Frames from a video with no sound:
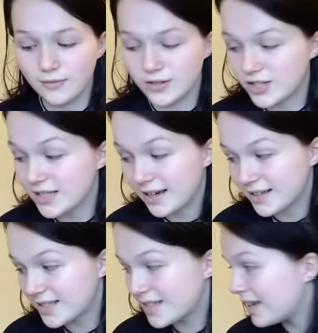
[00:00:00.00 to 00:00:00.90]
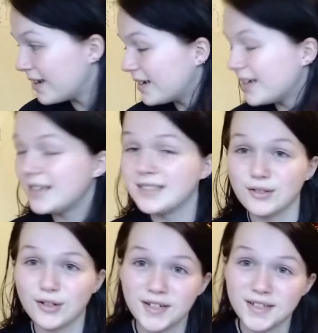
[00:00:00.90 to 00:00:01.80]
which sucks because
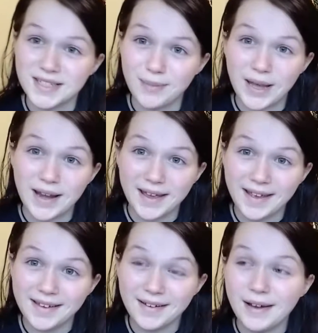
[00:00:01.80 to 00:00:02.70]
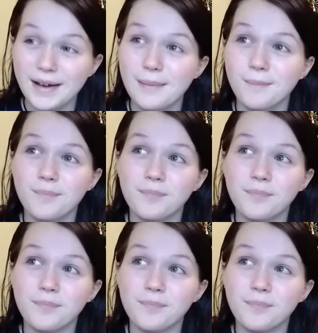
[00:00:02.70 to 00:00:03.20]
it's hard to sleep at night. But